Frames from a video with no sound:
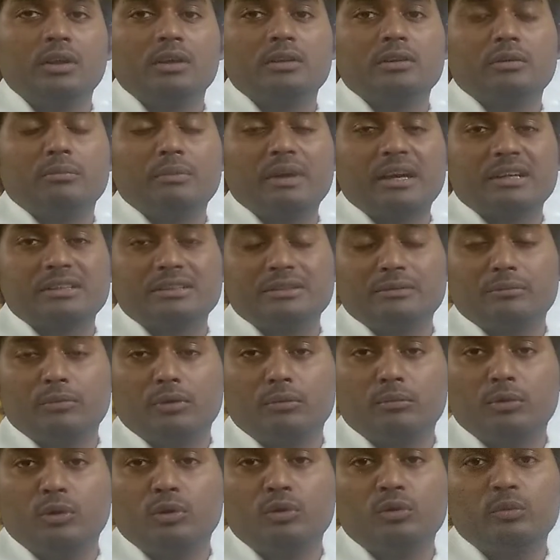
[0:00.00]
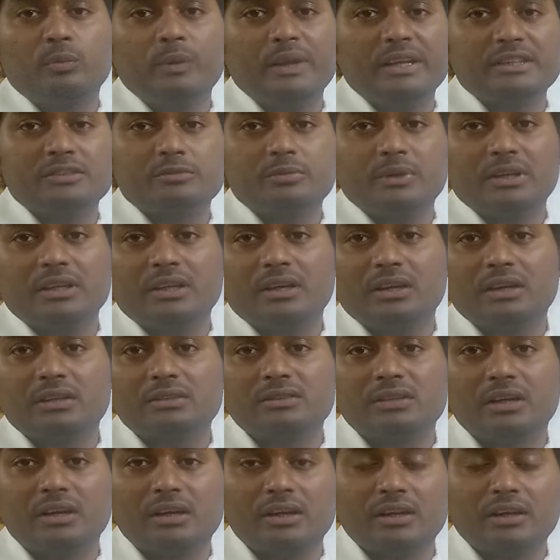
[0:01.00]
the maximum amount placed by the
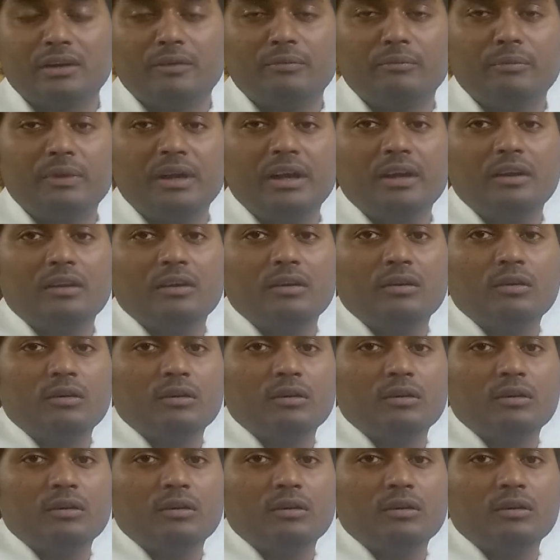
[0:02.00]
central government